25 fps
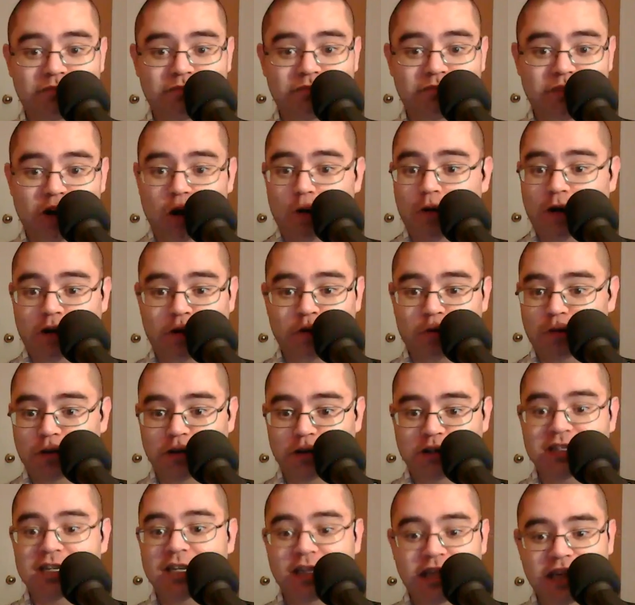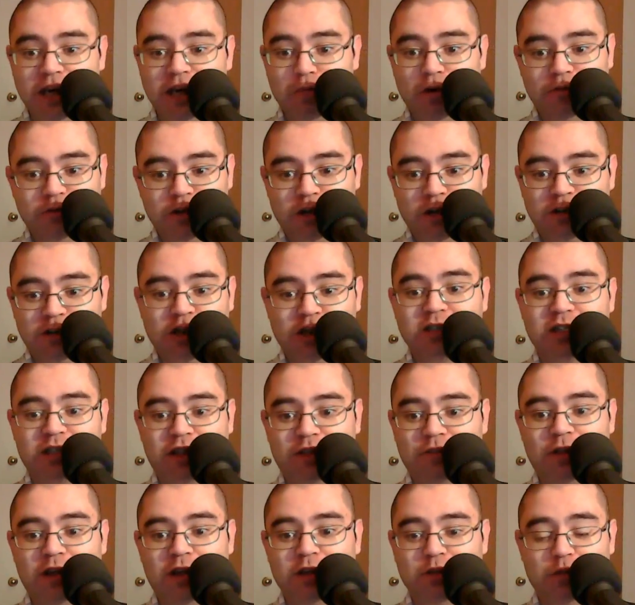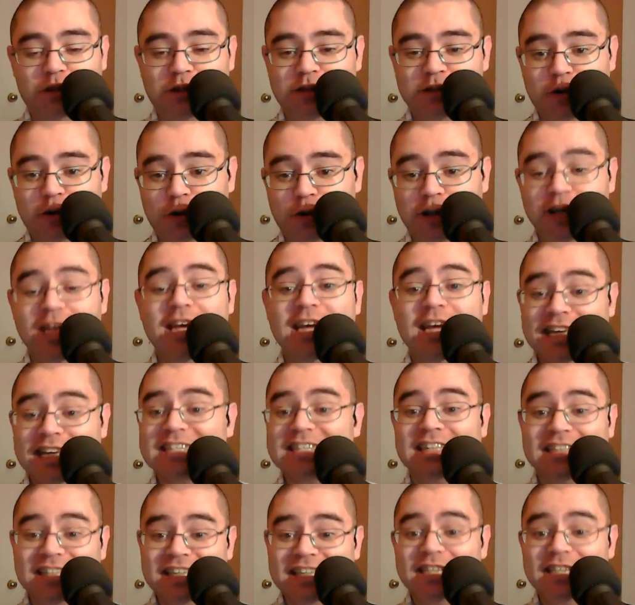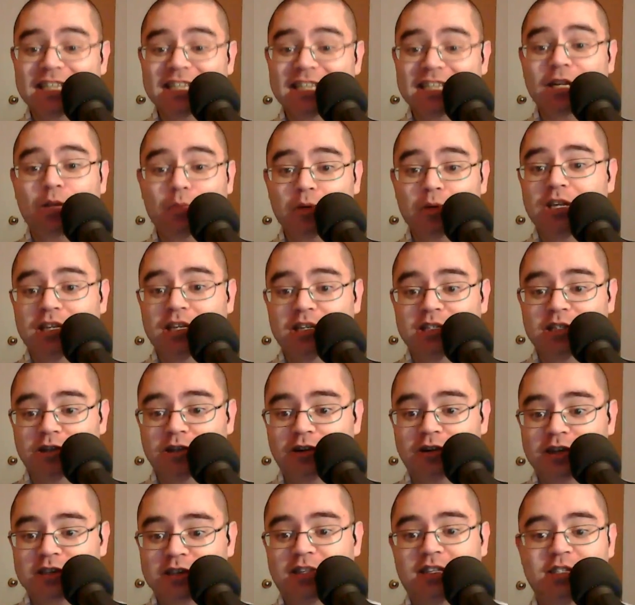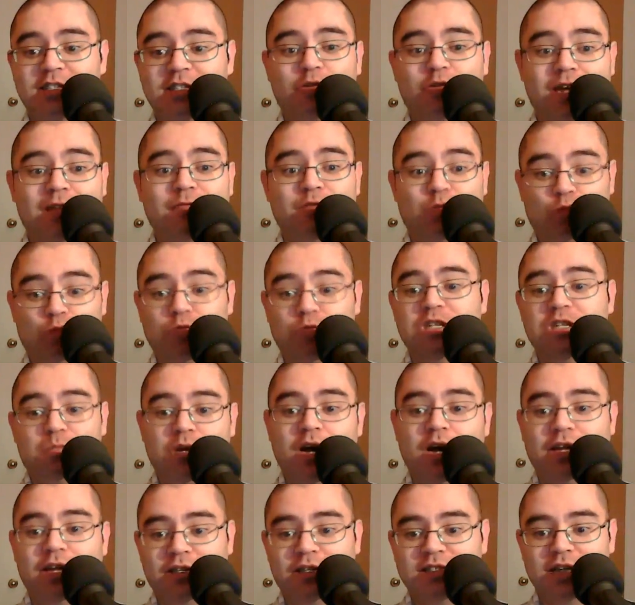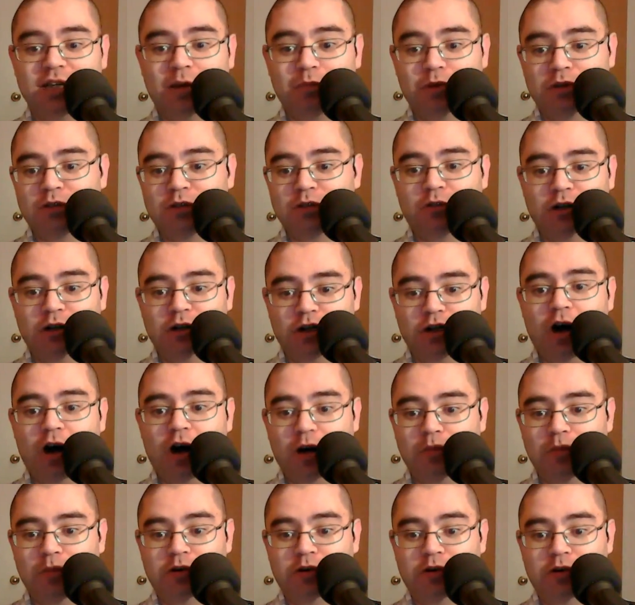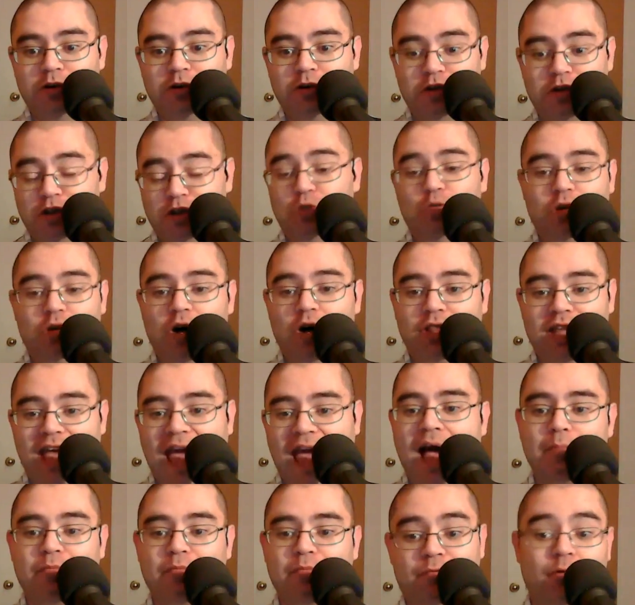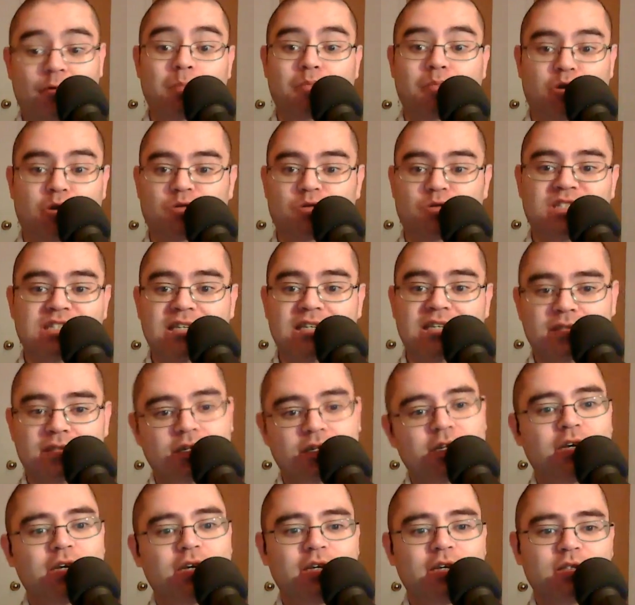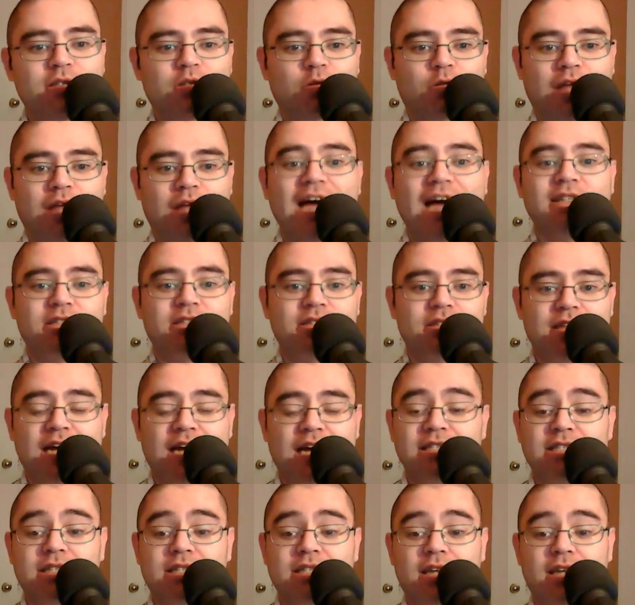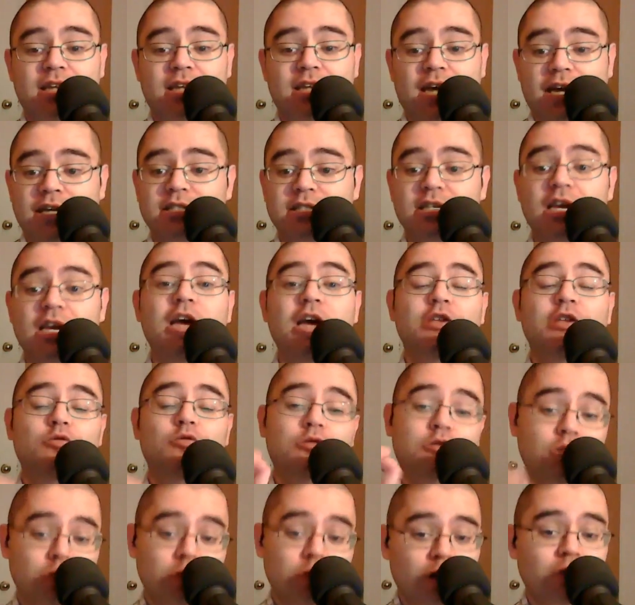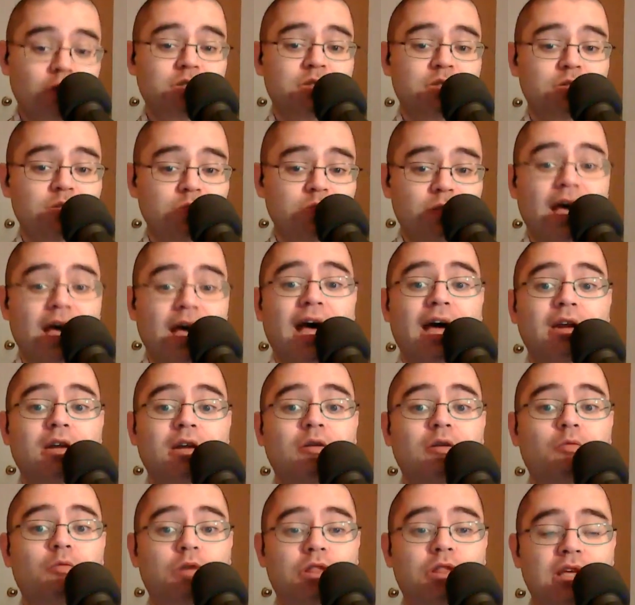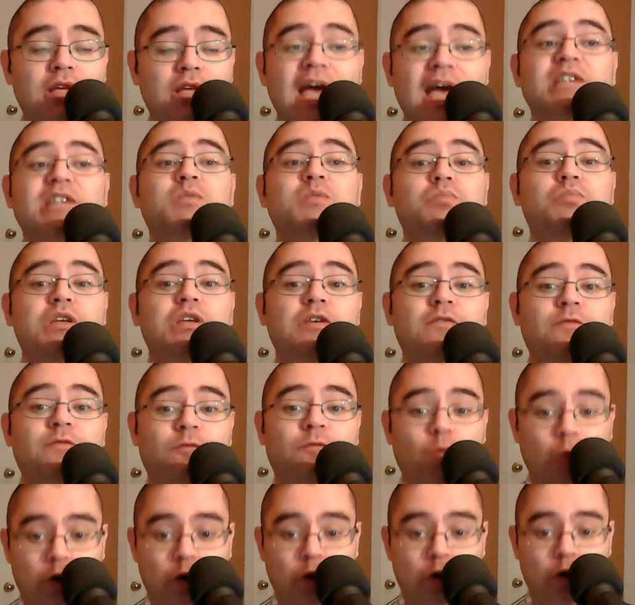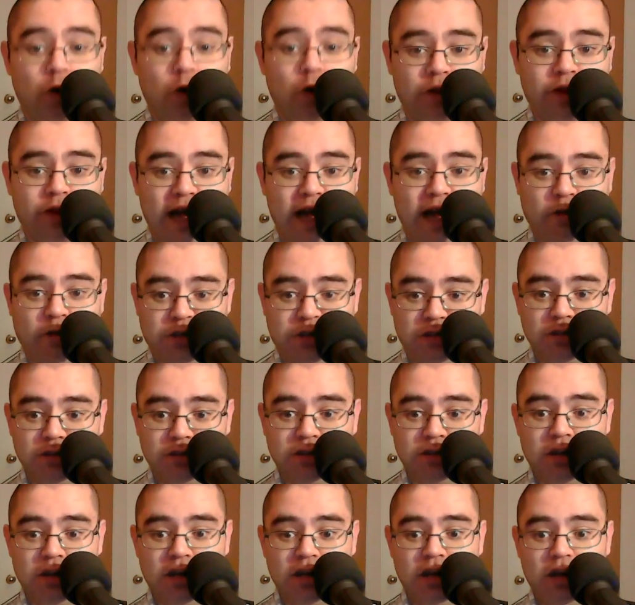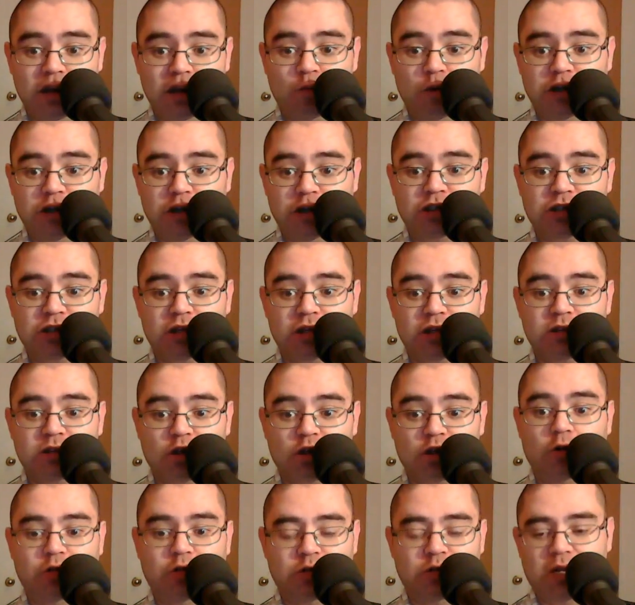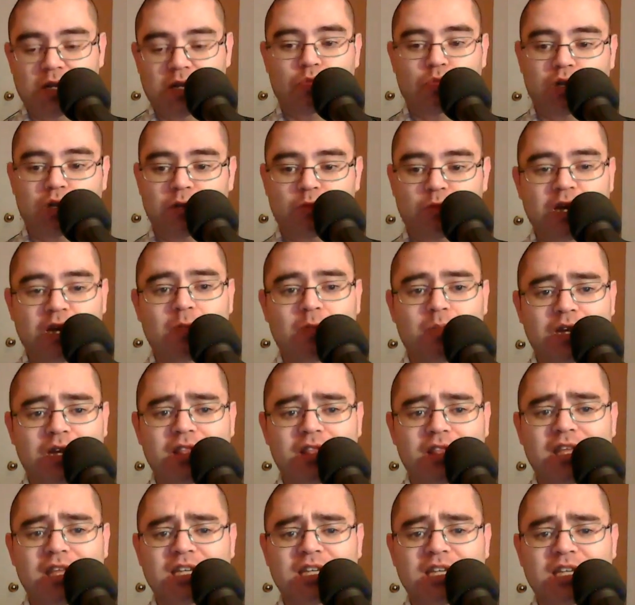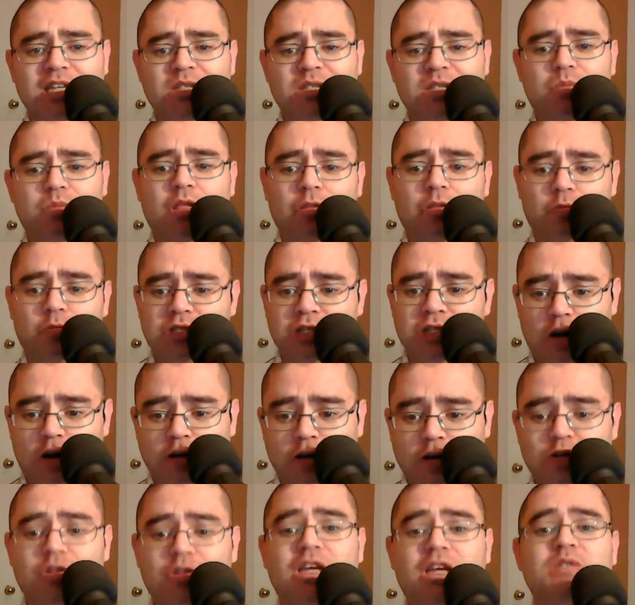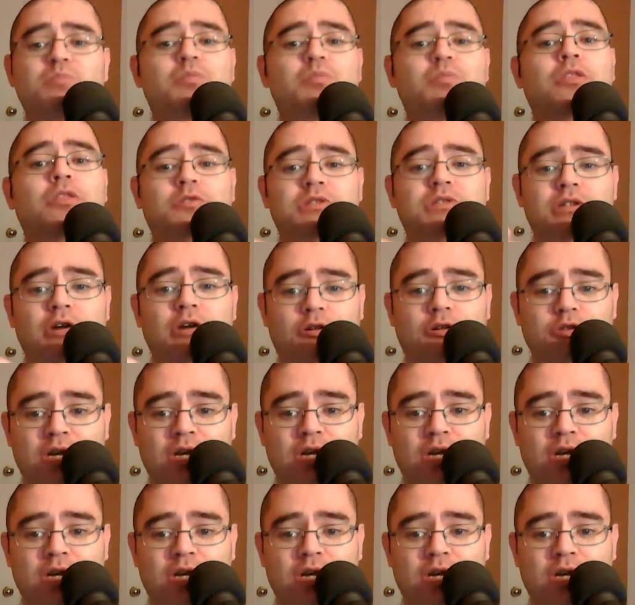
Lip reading: going through the tedium of adjusting the phase really slowly, it's a little bit easier because at least you don't have to reach behind the sub and turn a knob. You can do it on the app from your seat. So that's nice. You could also do that with the SB4000, which, so you said Merlin recommended the SB13 Ultra. The SB13 Ultra